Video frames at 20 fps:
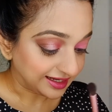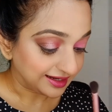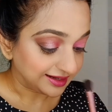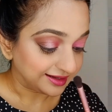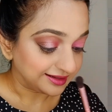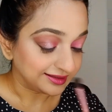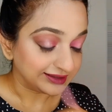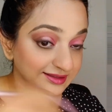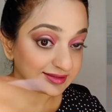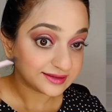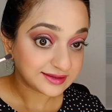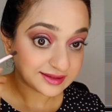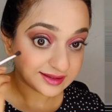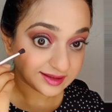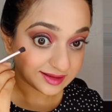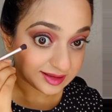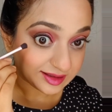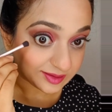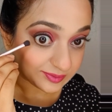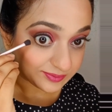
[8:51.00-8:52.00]
And
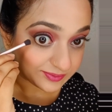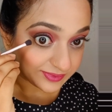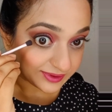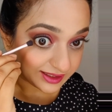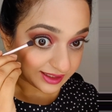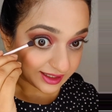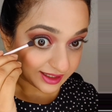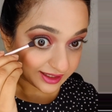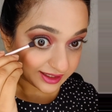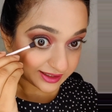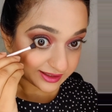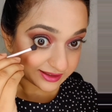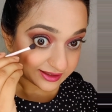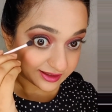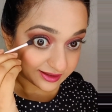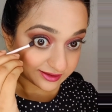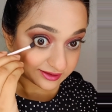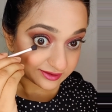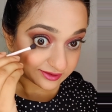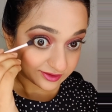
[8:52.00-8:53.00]
apply it
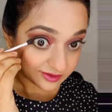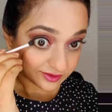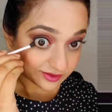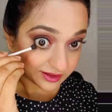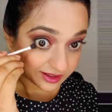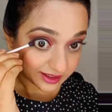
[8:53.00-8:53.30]
under your